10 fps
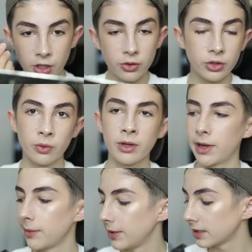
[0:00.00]
don't go
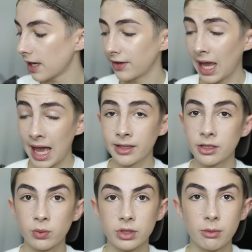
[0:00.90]
in maybe as
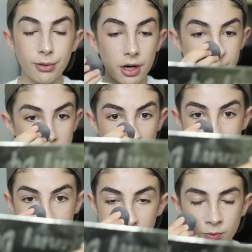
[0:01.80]
heavy-handed with the brush
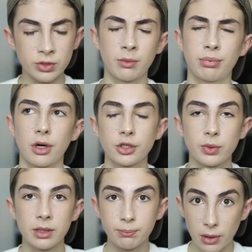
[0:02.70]
and with the
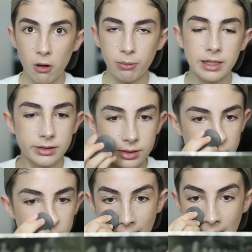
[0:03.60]
brush, with the brow
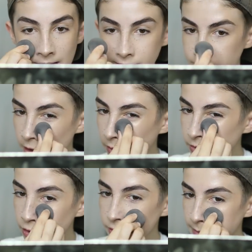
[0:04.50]
pencil. And
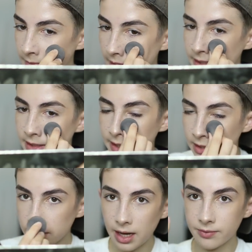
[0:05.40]
don't do as many,
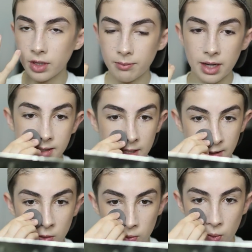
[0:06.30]
like I've done mine
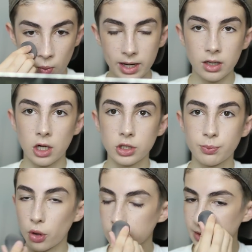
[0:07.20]
like in quite
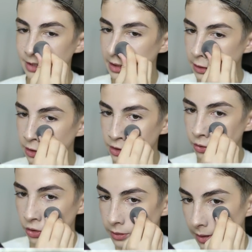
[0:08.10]
close proximity, just
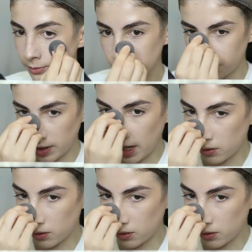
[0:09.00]
do yours a bit more spread